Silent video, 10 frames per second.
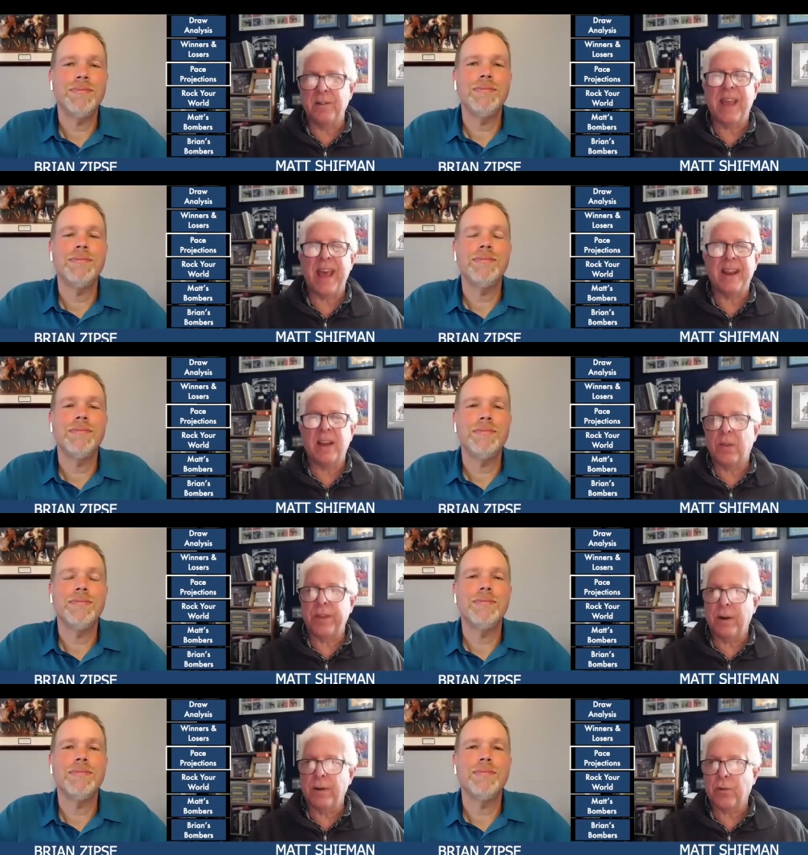Speaker 1: getting a
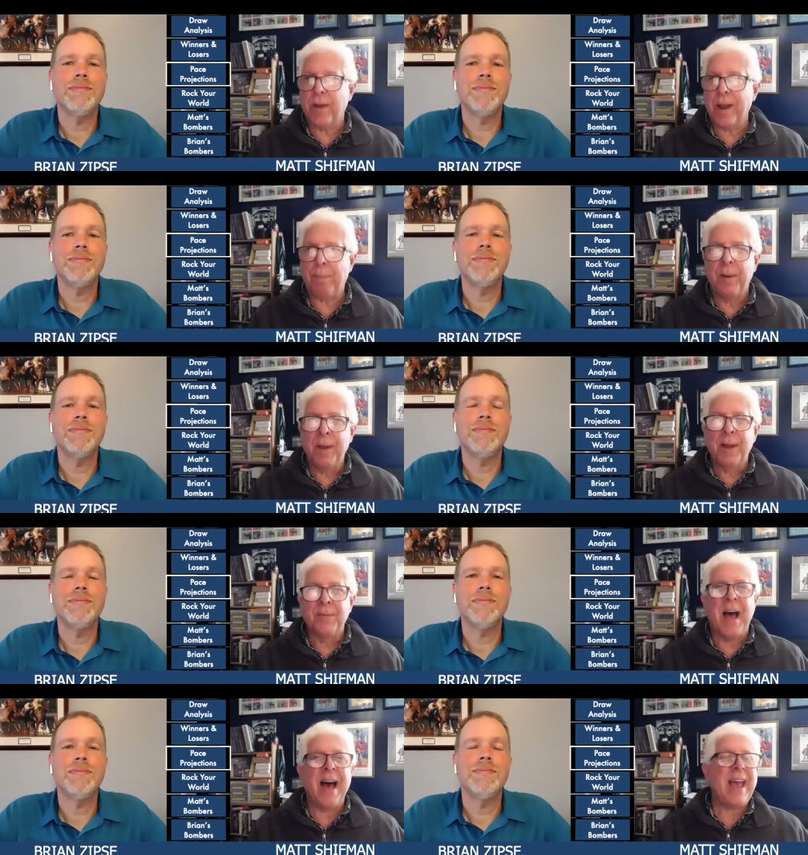clear trip,
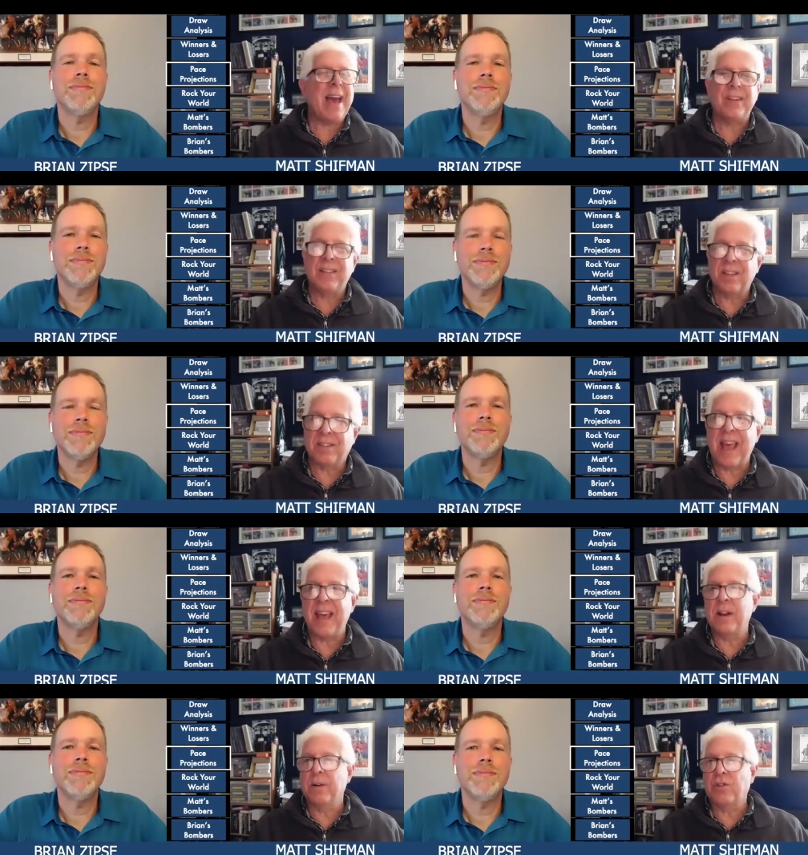not having to
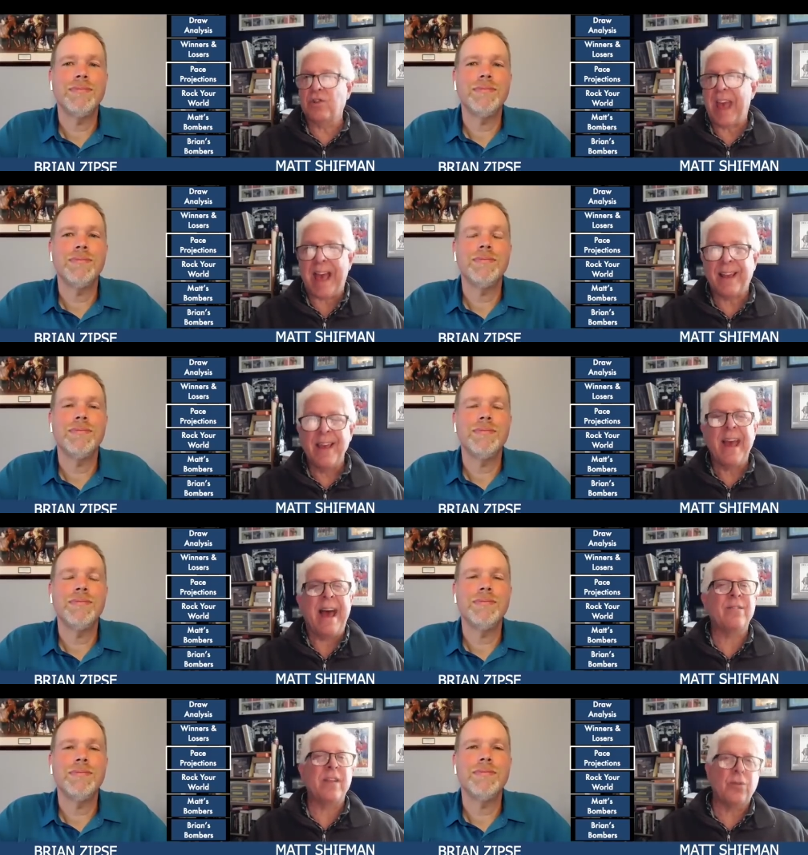steady or check
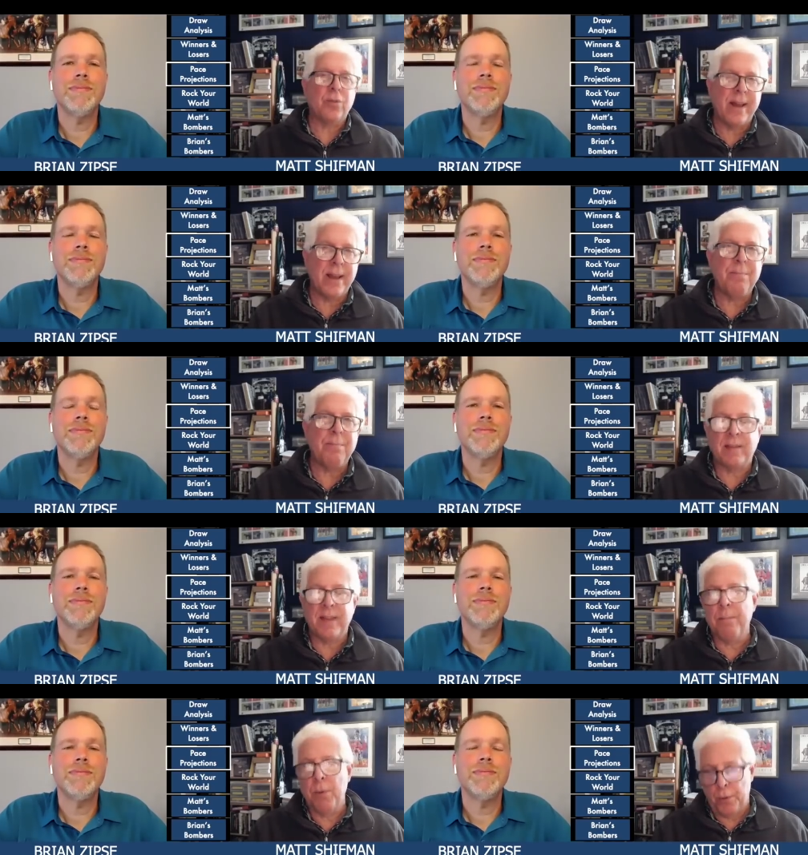as they try and make
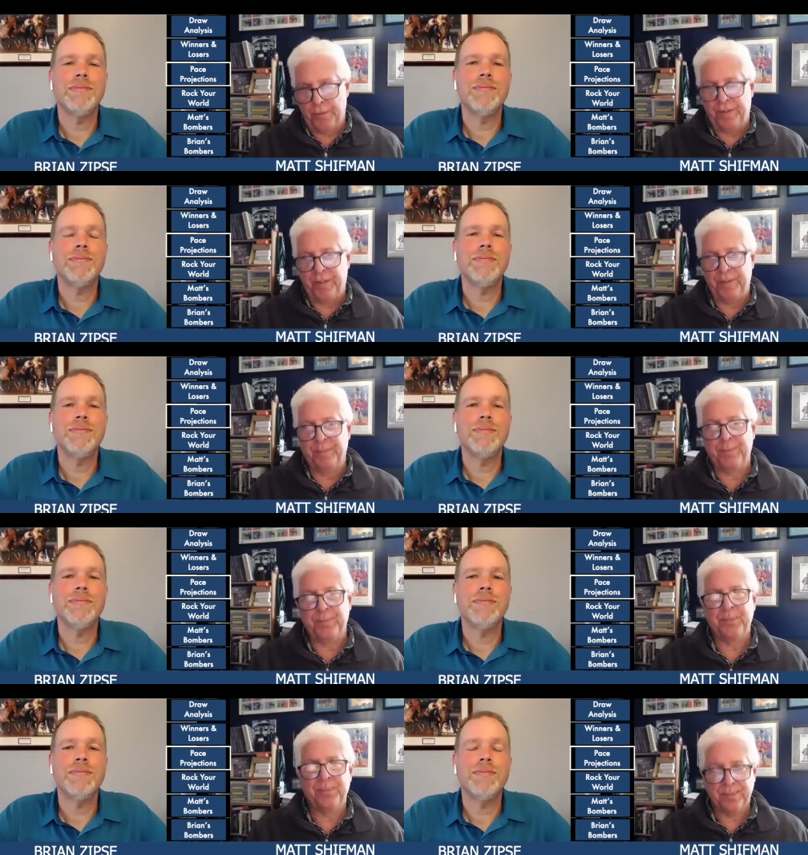their move.
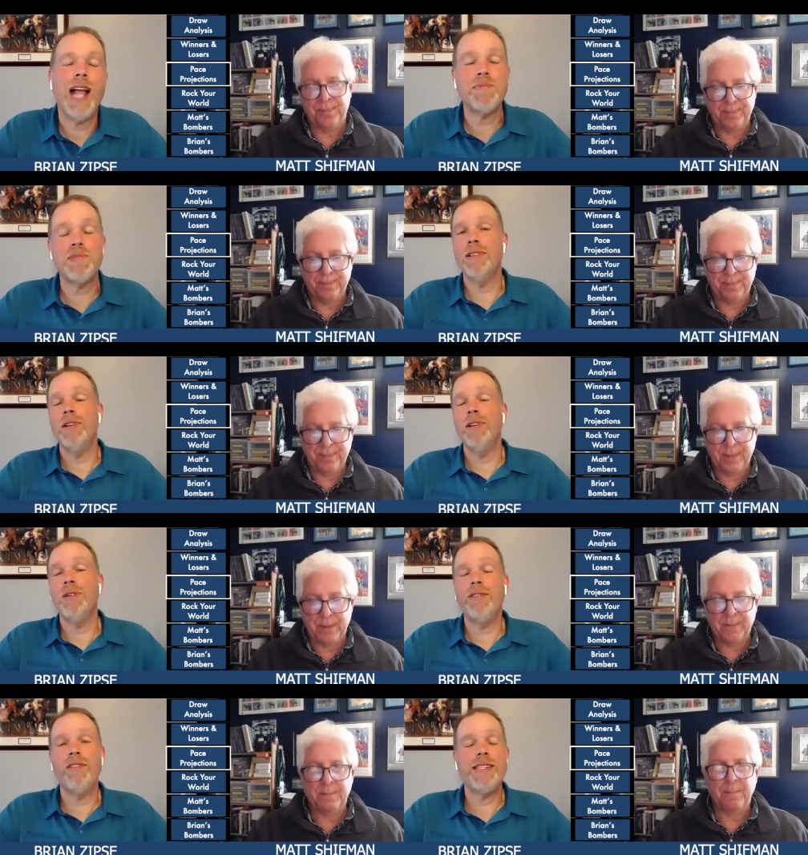
Speaker 2: Absolutely.
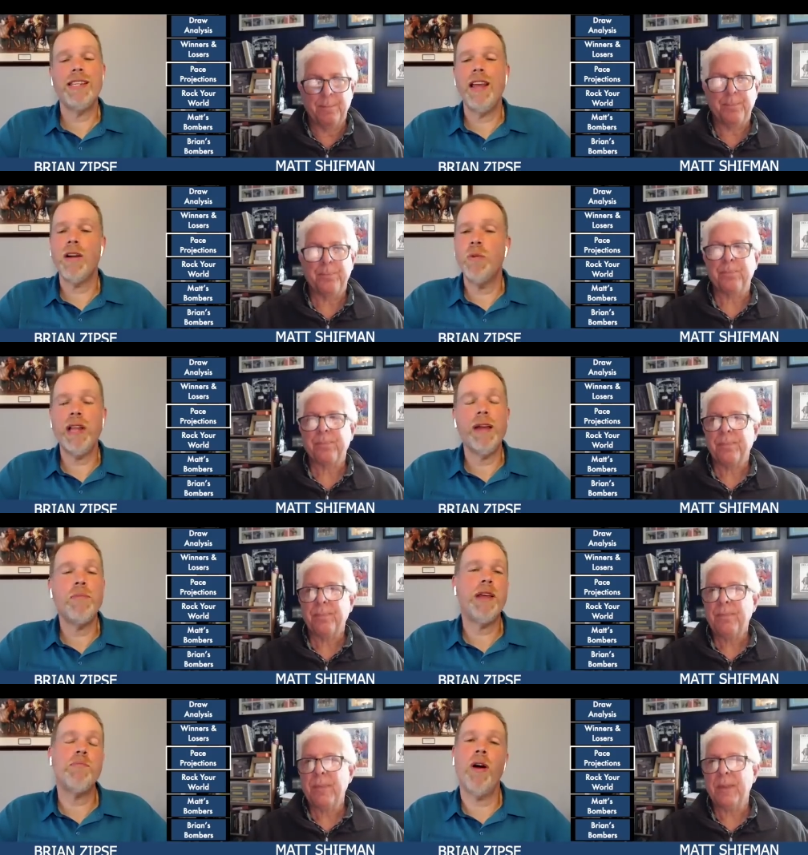Racing luck will play a
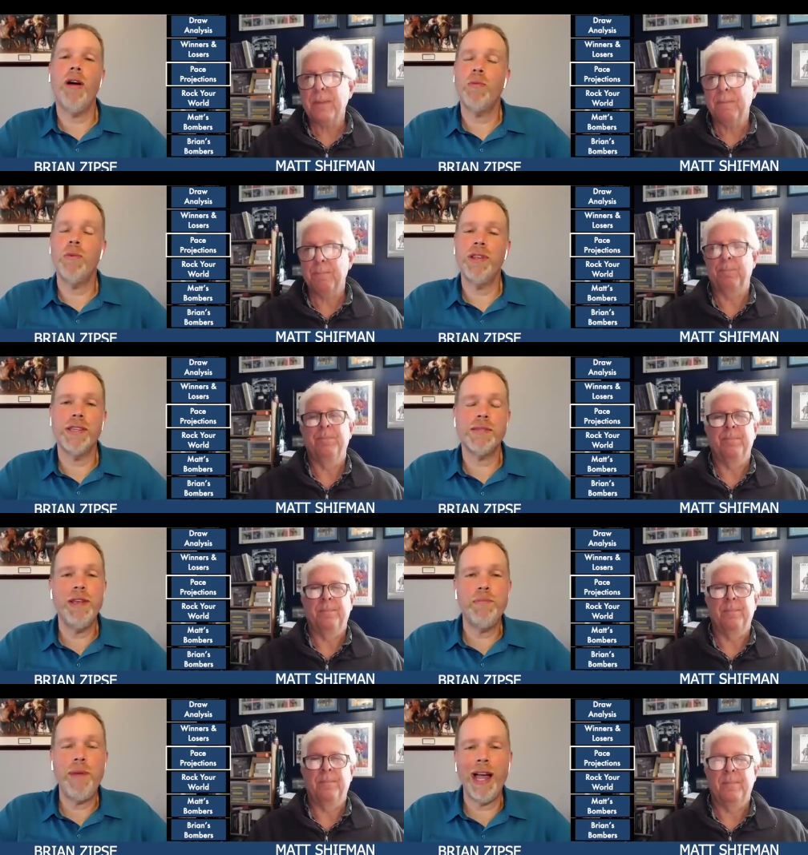big part with this
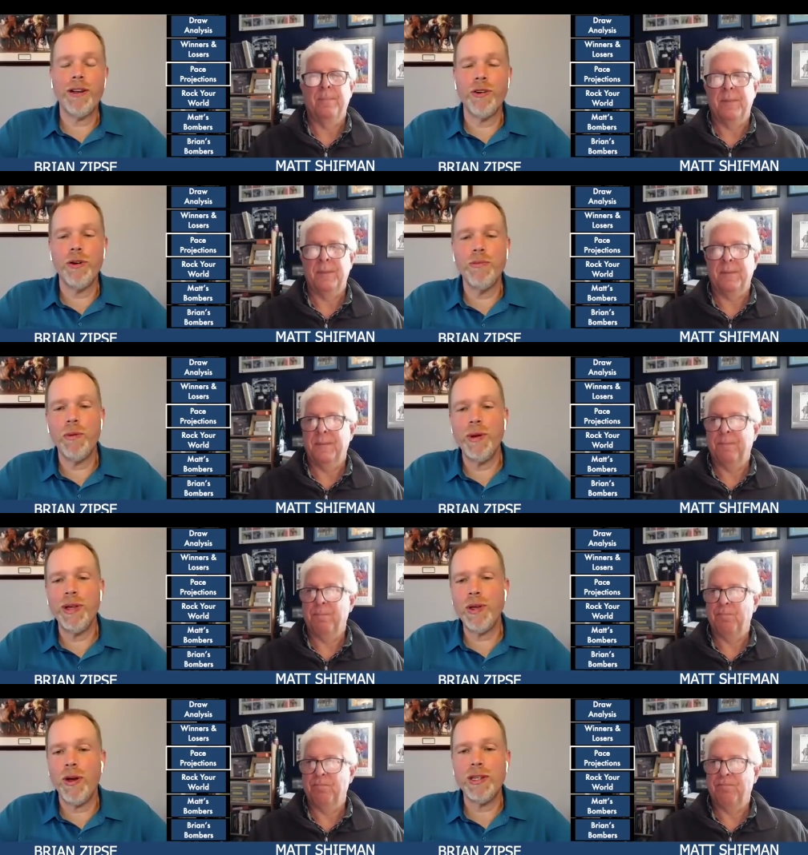mid pack group that we
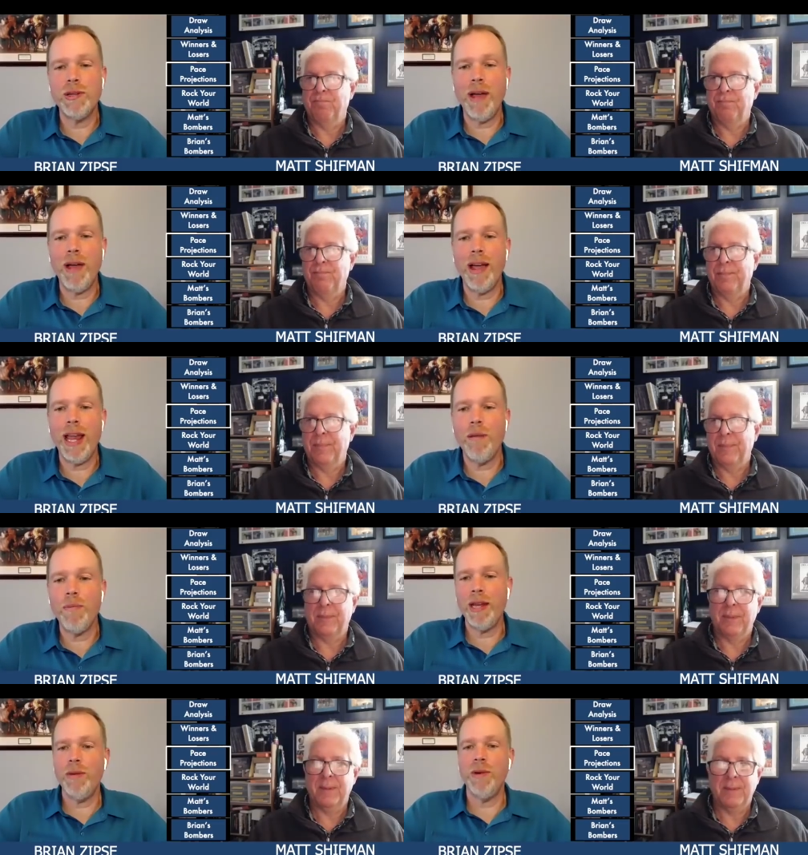talked about. How
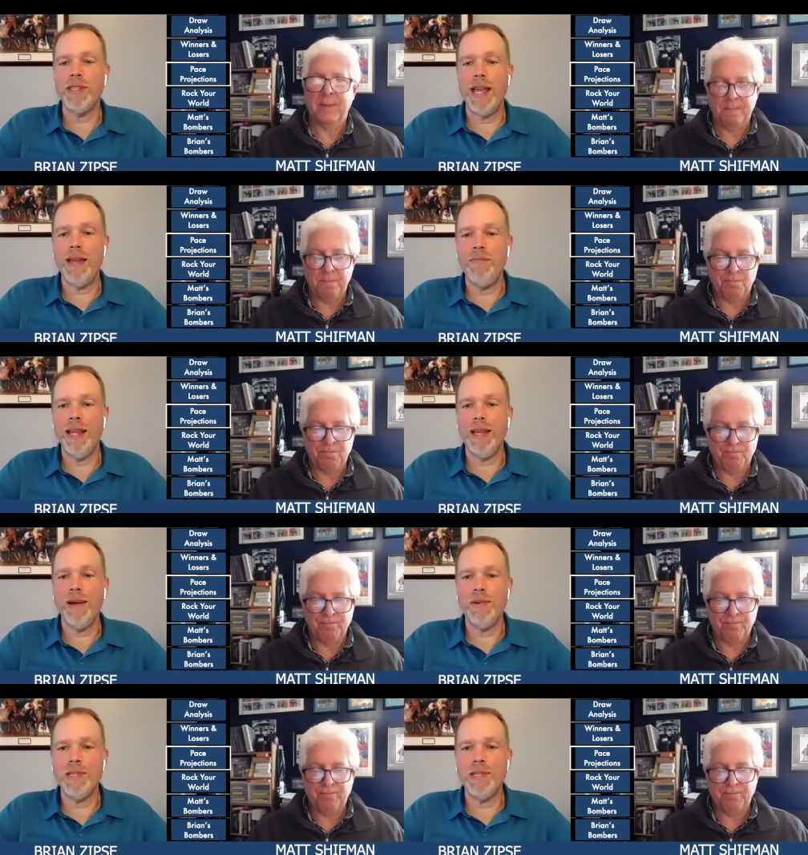many was that, Matt? That was